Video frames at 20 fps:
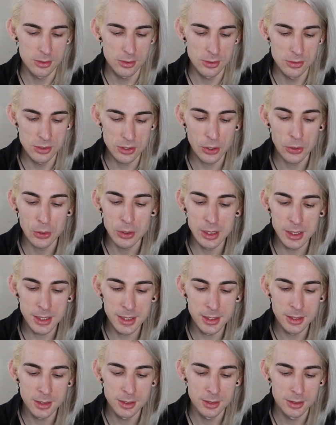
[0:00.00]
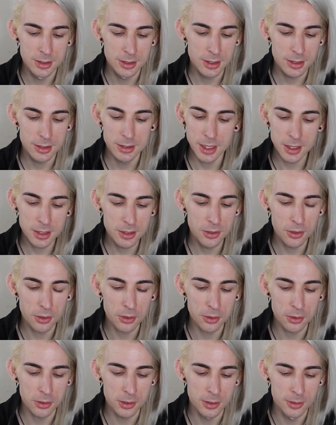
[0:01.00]
to totally let go
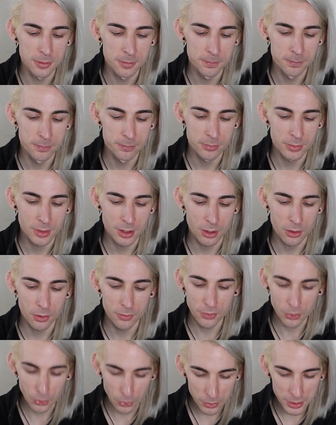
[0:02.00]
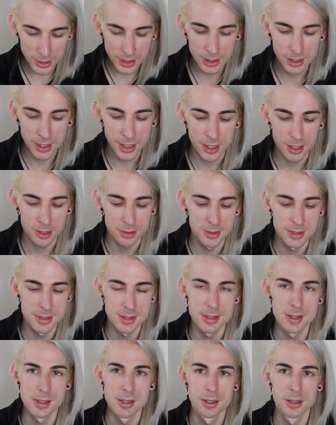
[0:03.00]
of all the
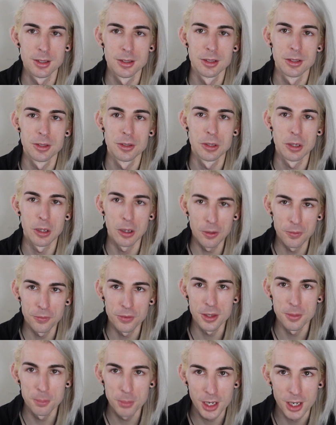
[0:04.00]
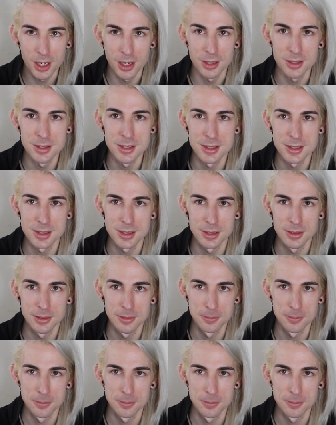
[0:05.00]
clouds of the past